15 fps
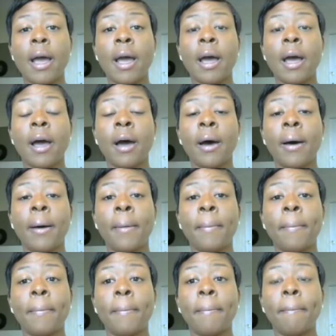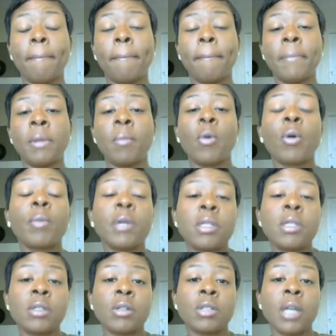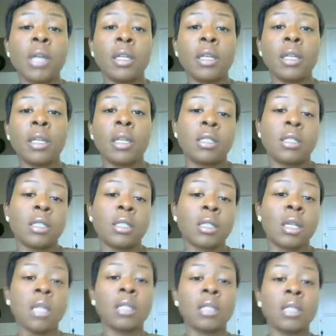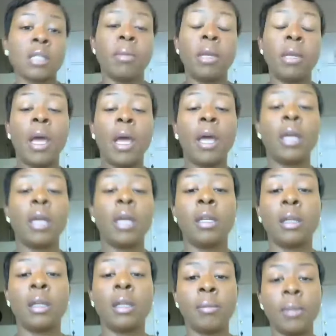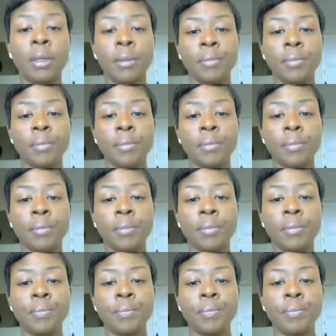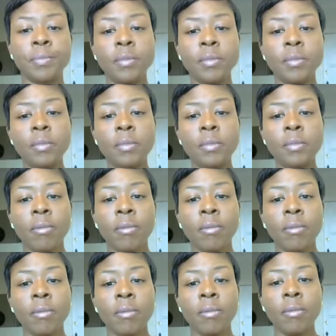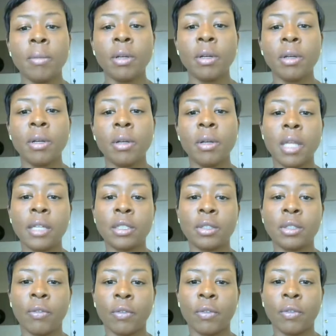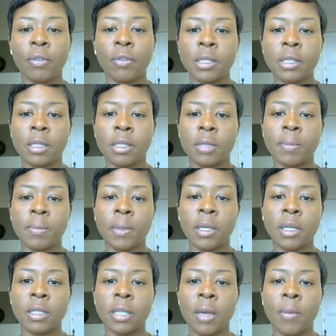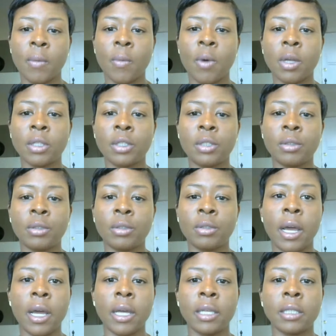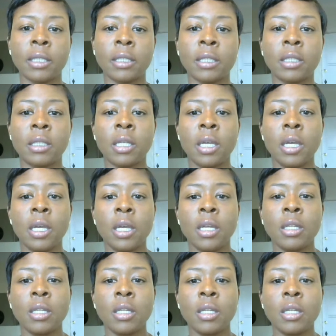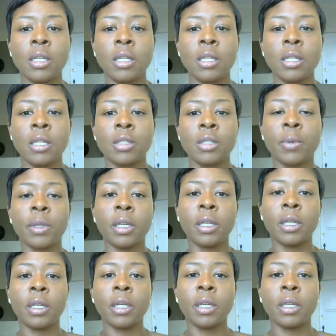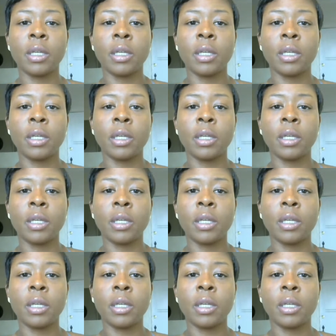the more research I did, it just led to me not eating meat. I show for the rest of this because I want you guys to really max.